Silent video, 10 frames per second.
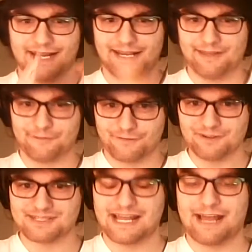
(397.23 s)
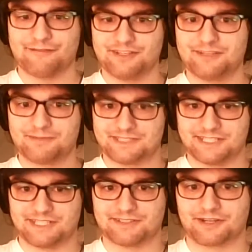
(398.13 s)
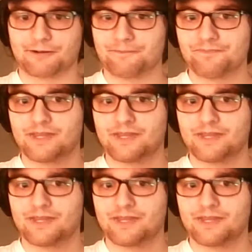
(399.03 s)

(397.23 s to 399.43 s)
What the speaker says: In the first half in particular,